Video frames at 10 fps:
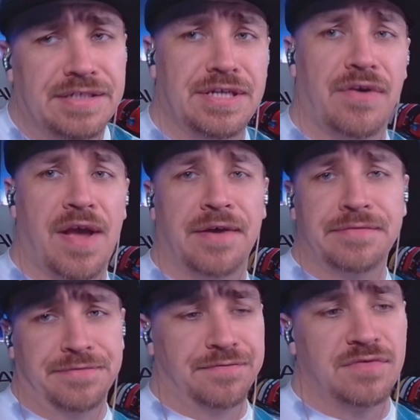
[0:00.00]
Don't know.
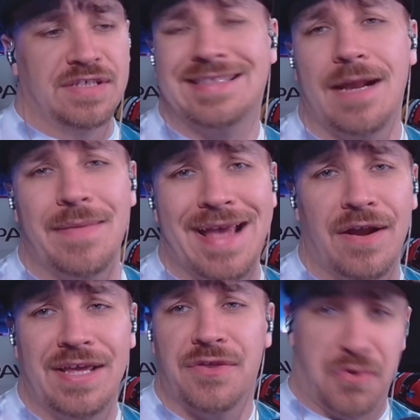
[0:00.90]
It's gonna be
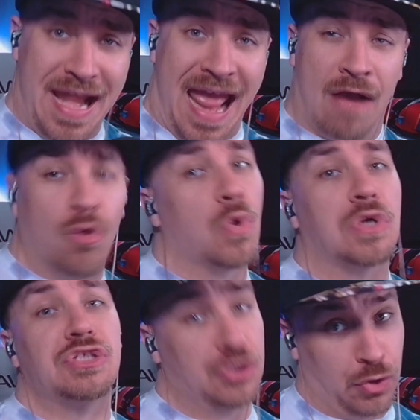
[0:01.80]
out either now or
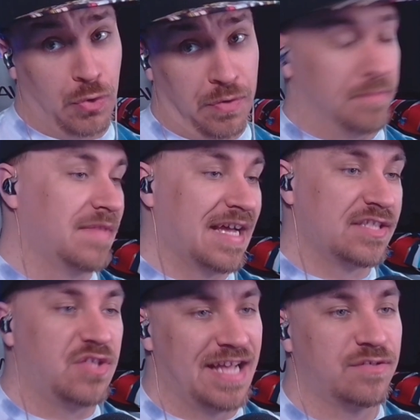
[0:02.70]
soon.
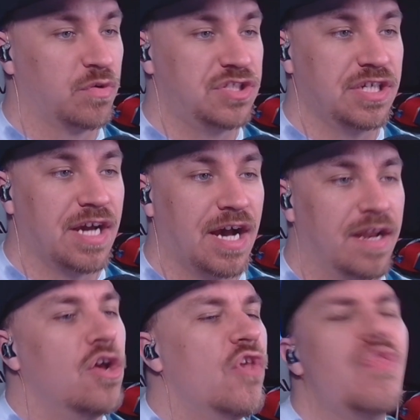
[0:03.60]
That's that's what you got.
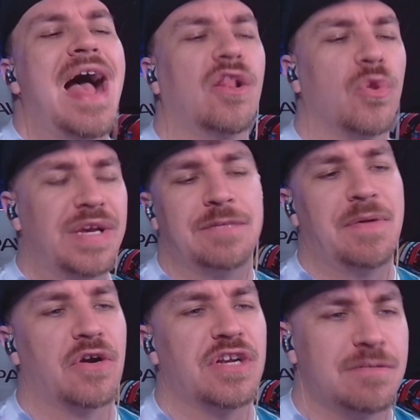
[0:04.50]
The Halloween
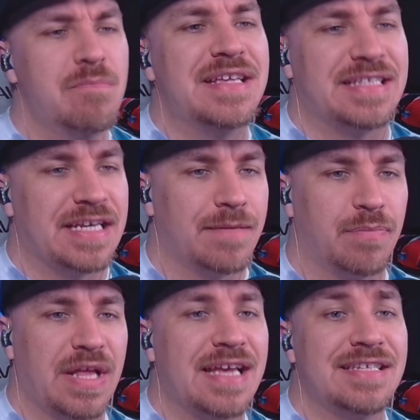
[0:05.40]
spirit is missing.
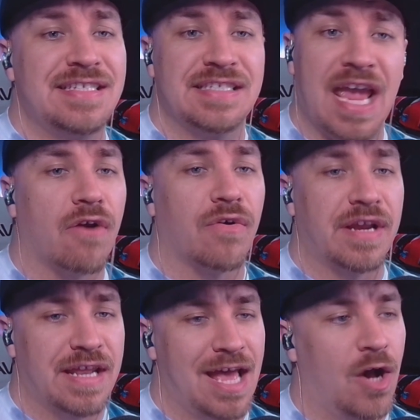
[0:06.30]
Play as scary
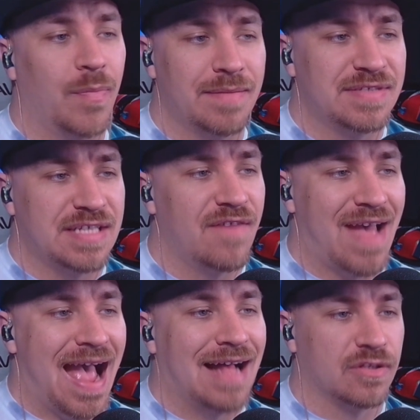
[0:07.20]
and help him save
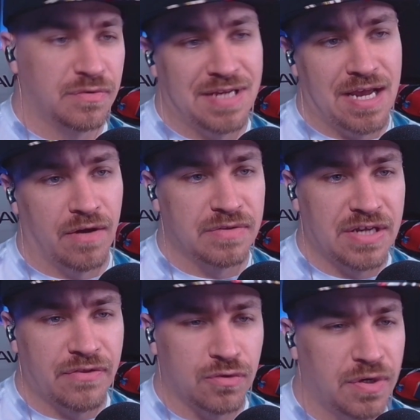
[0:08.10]
Hallowtown.
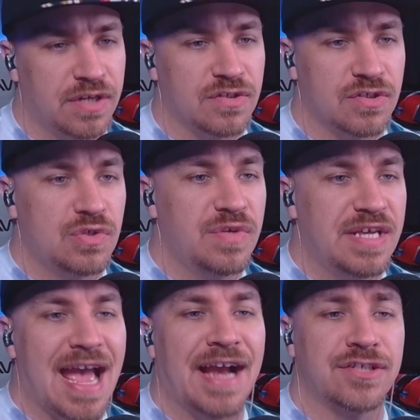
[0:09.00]
Death or Treat is a 2D
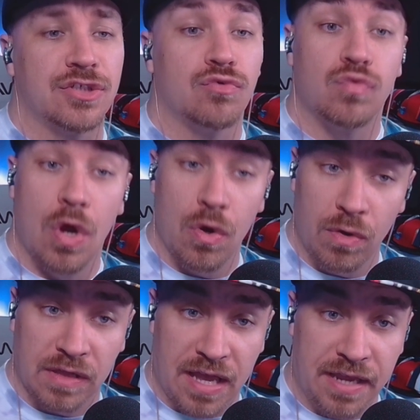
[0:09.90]
action
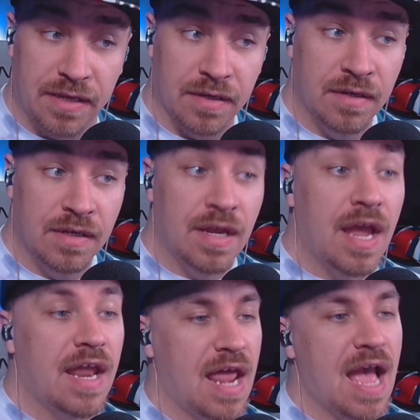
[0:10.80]
roguelike
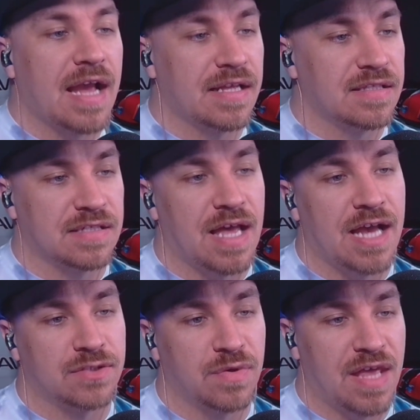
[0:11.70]
and hack and
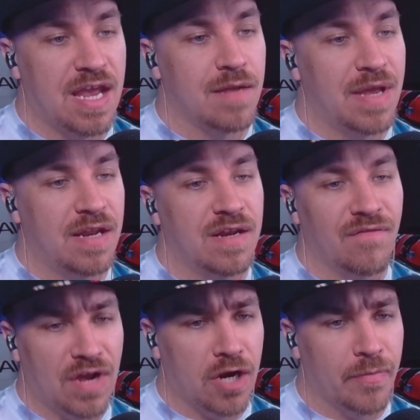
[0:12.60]
slash with hand painted
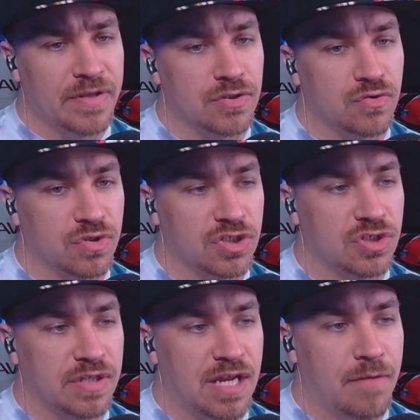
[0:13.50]
environments and
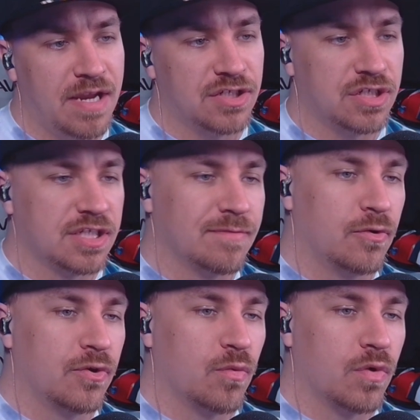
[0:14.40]
traditional animation.
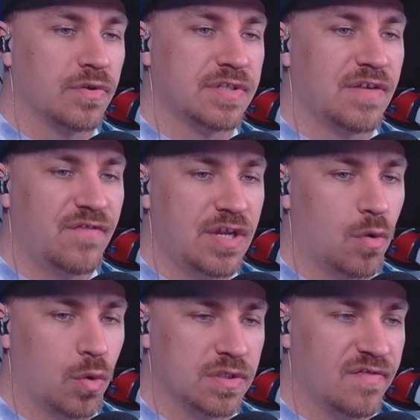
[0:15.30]
Explore the worlds and defeat
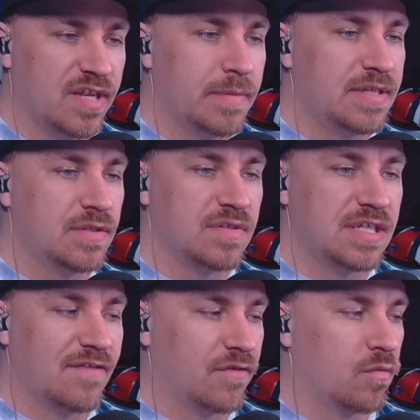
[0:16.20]
hordes of enemies using
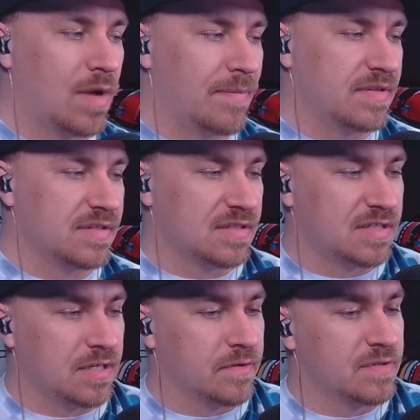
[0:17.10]
different weapons and
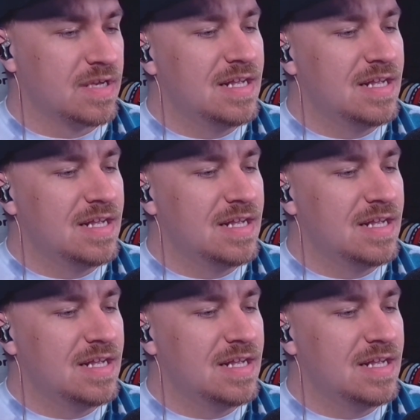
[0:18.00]
skills.